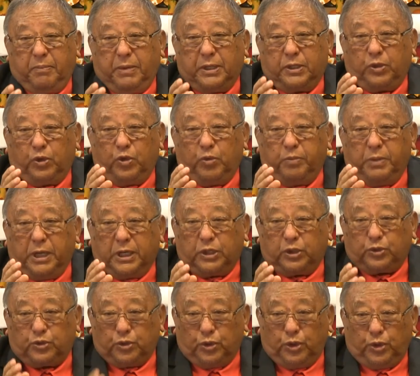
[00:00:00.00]
But you make
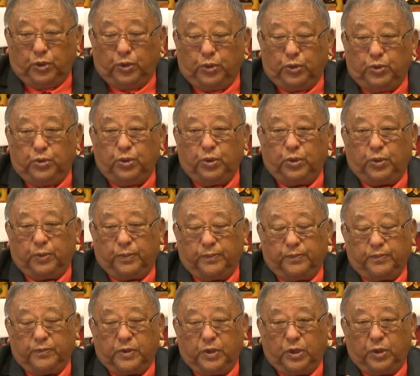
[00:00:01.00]
sure you do.
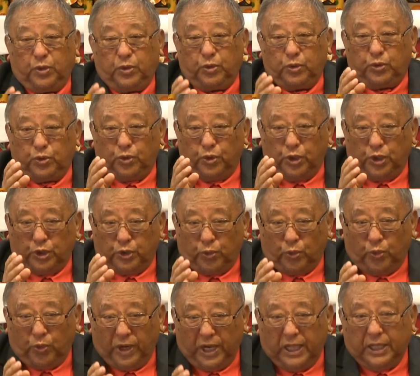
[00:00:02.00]
You do it
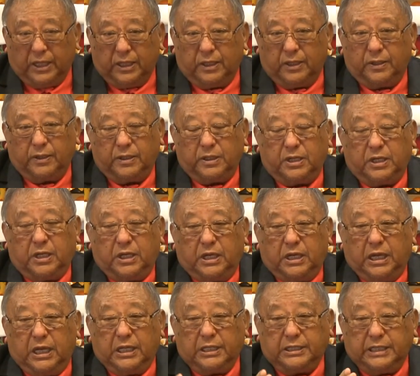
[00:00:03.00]
well.
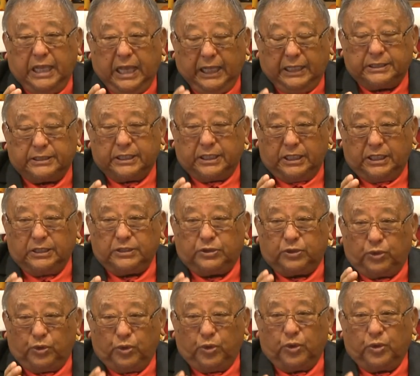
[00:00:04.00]
And that is
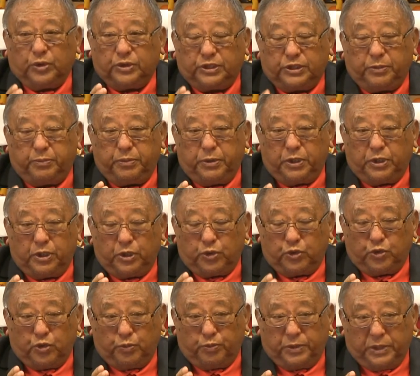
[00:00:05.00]
your
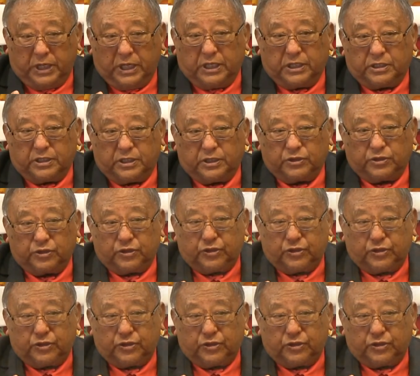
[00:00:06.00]
spiritual practice.